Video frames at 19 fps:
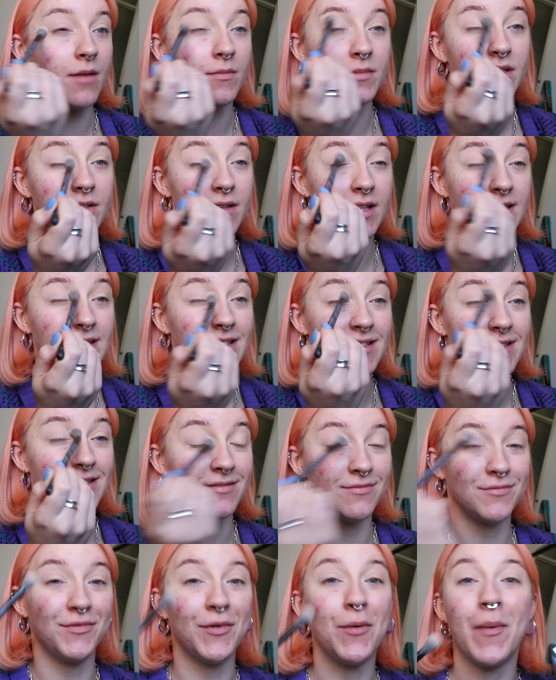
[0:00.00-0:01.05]
So this is
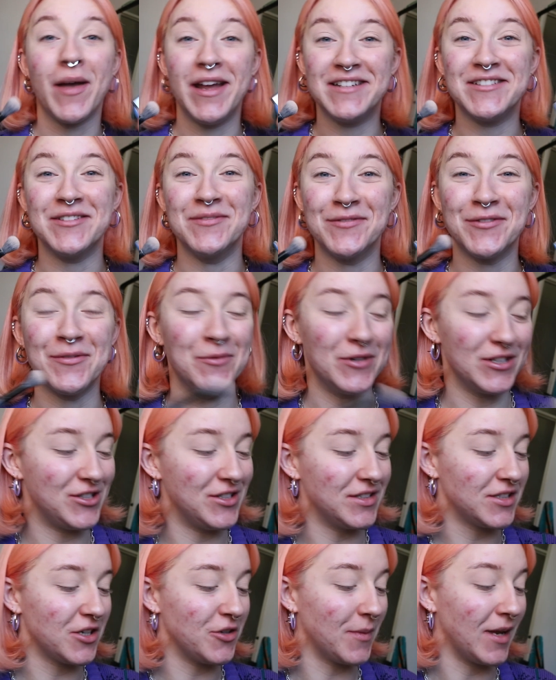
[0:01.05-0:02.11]
verbatim from what she
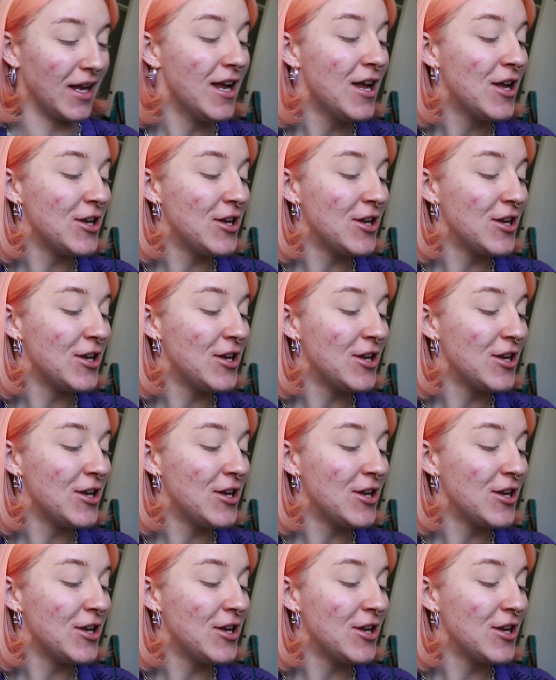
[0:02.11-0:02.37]
has told me.